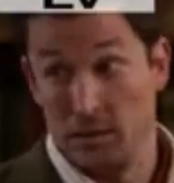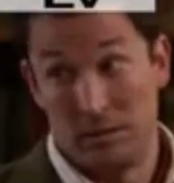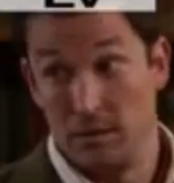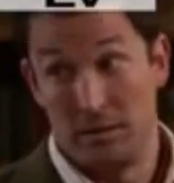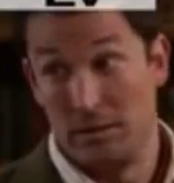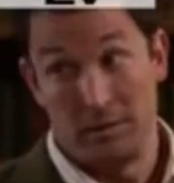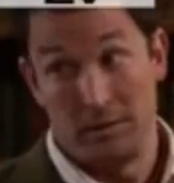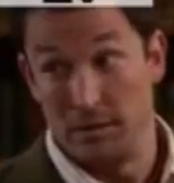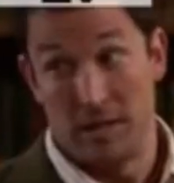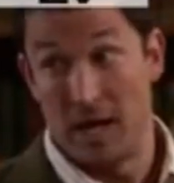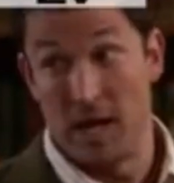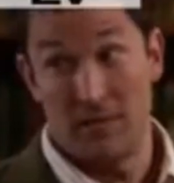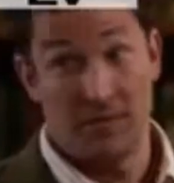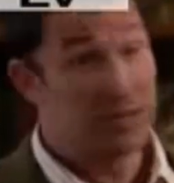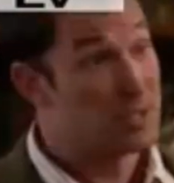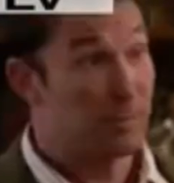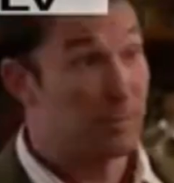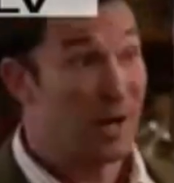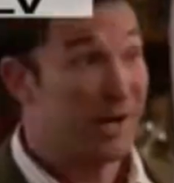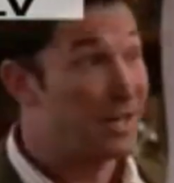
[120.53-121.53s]
him somehow? Not if
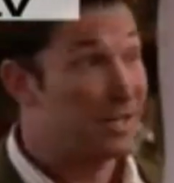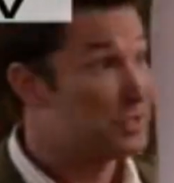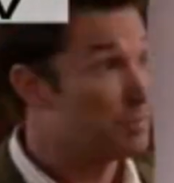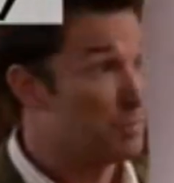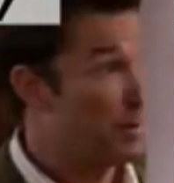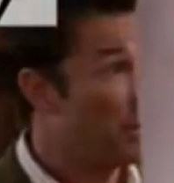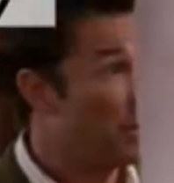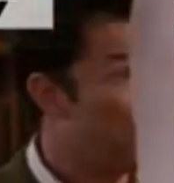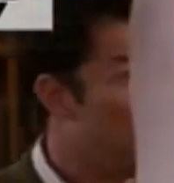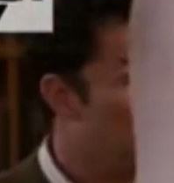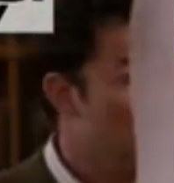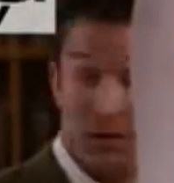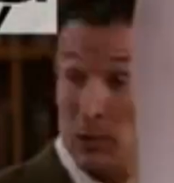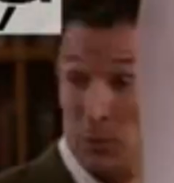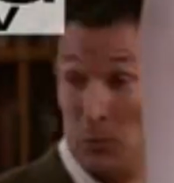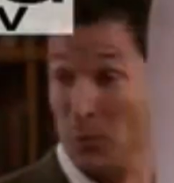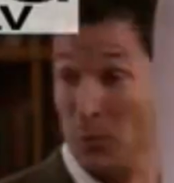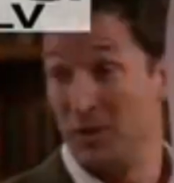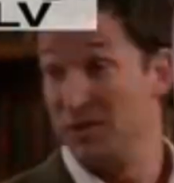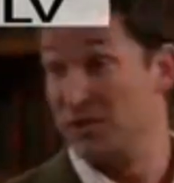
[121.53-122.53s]
it's a binding spell.
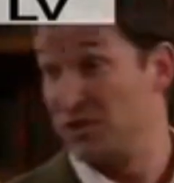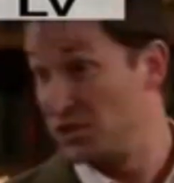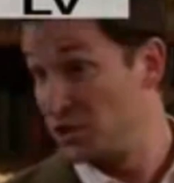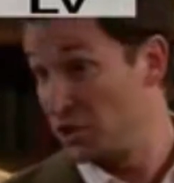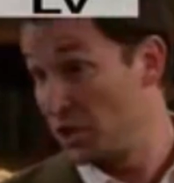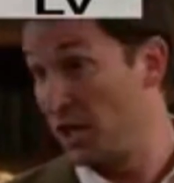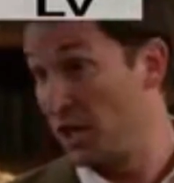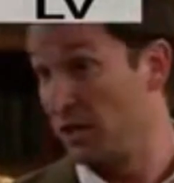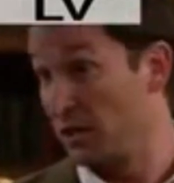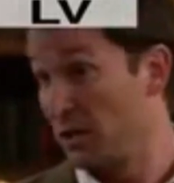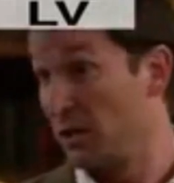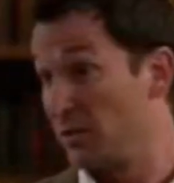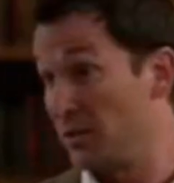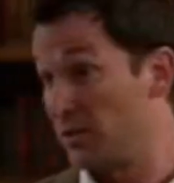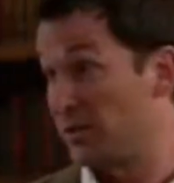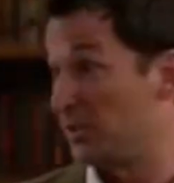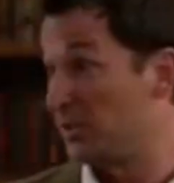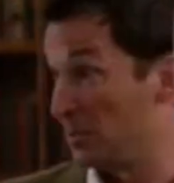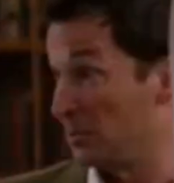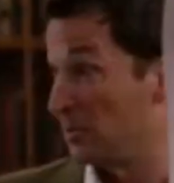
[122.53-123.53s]
Once in Shanglo,
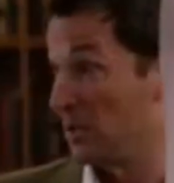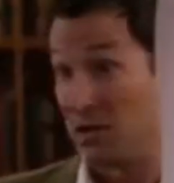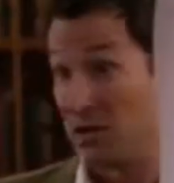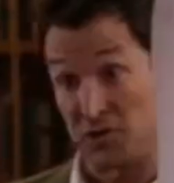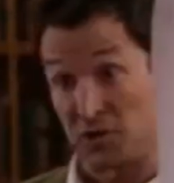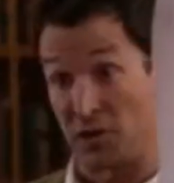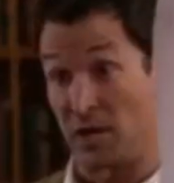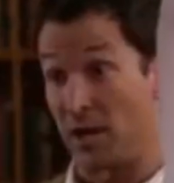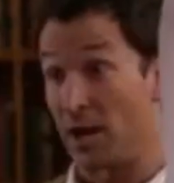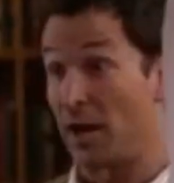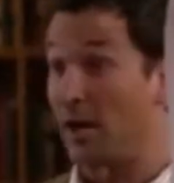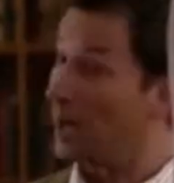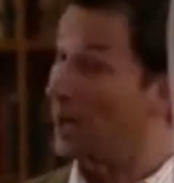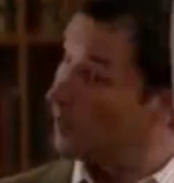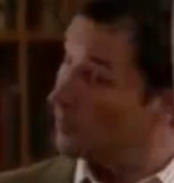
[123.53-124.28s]
the city beneath Shanghai,